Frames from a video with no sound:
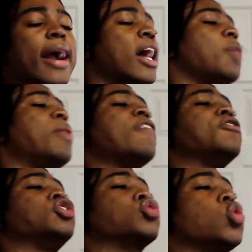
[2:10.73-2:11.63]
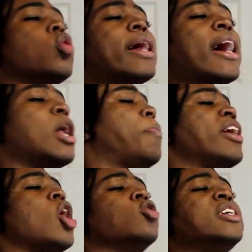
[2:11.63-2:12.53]
I gotta pay for school. I gotta
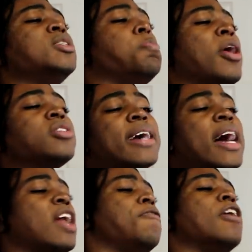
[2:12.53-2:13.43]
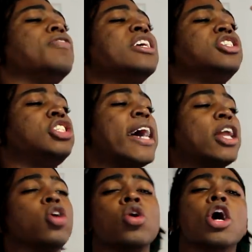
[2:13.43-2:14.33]
pay all these bills. I gotta fund this
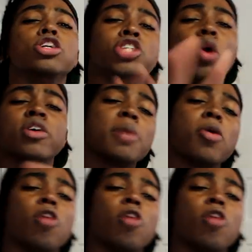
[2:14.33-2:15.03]
channel. Don't come